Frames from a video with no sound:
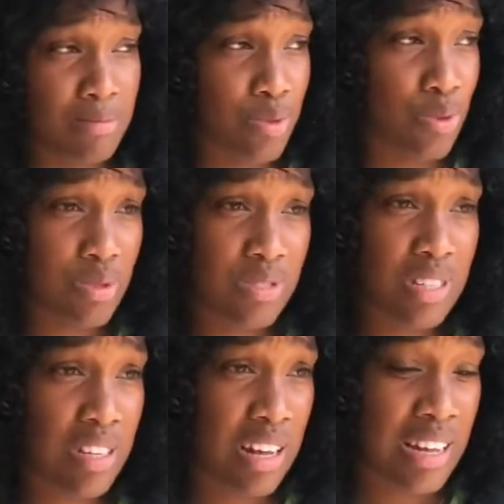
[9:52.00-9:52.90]
go
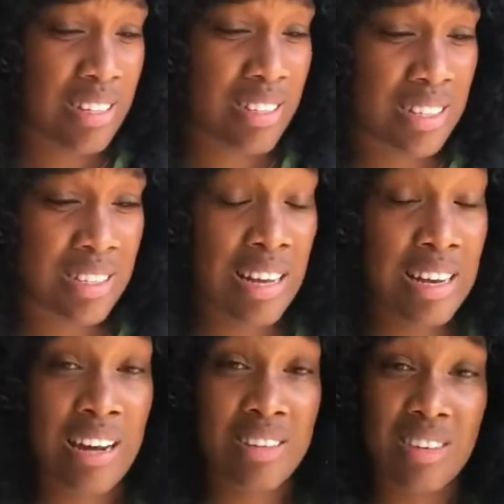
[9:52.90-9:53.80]
to a health center and
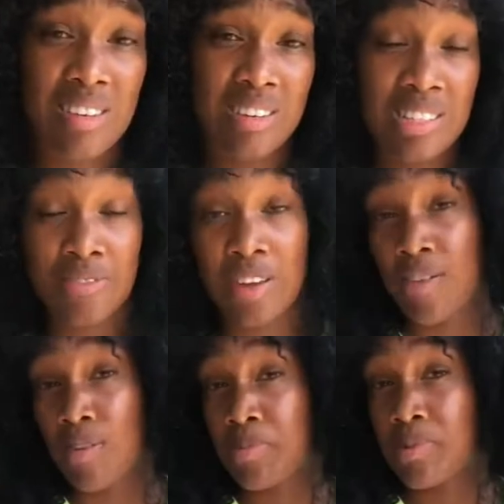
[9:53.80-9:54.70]
ask a doctor. If you
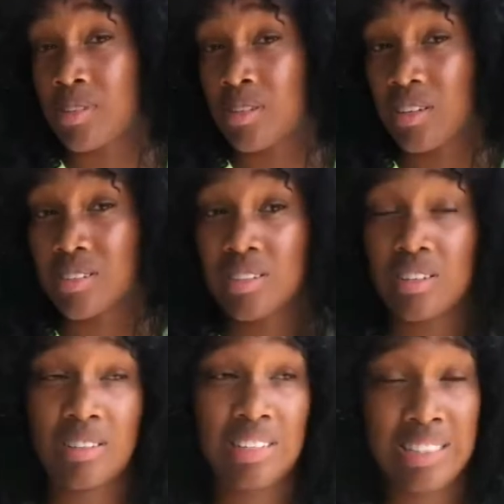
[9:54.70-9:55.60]
have a personal
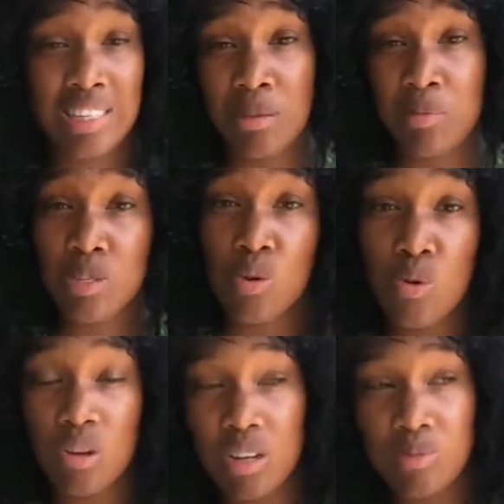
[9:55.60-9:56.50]
doctor that you're able to
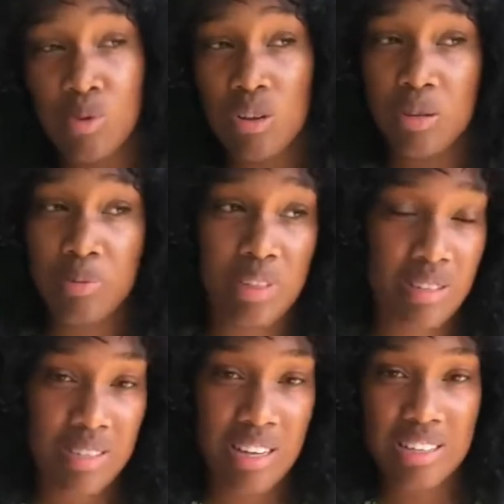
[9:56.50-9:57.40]
call up your
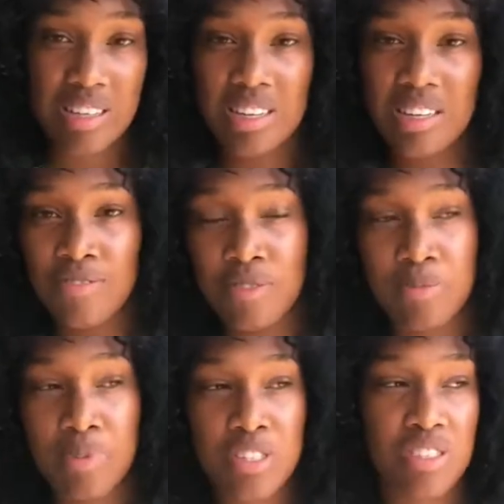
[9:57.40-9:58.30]
doctor and get the
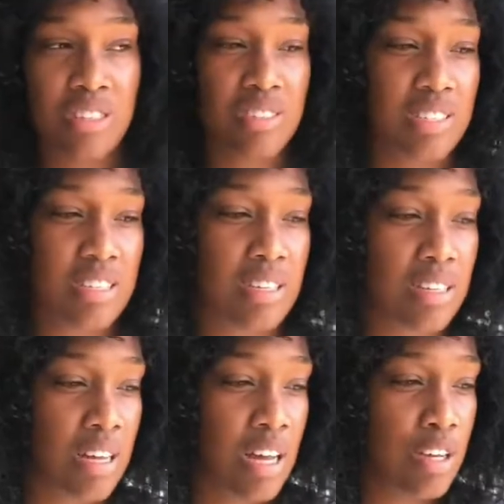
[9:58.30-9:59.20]
information, see,
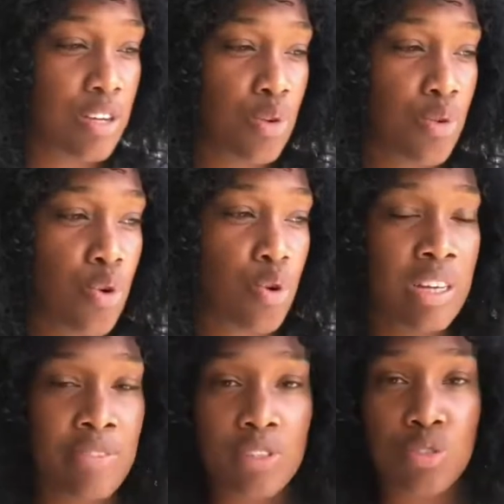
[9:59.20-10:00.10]
or
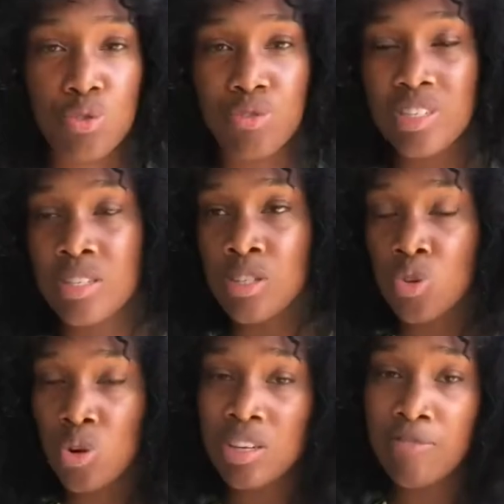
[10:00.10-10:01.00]
even do research
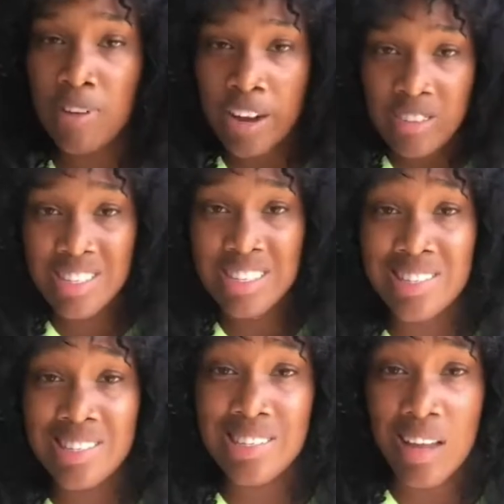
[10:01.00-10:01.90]
on the virus
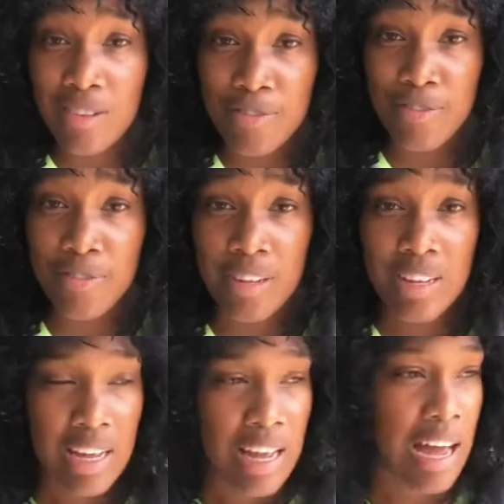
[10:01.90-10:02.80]
itself
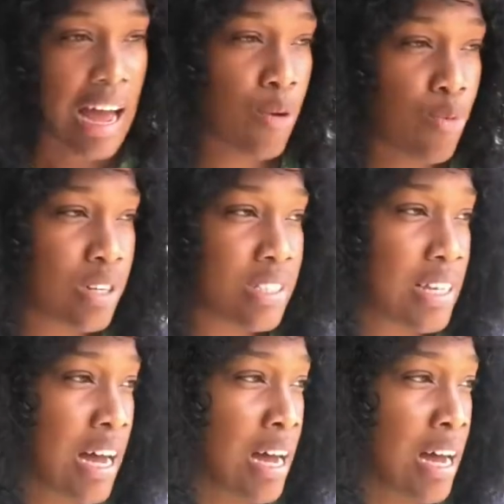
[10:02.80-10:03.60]
and what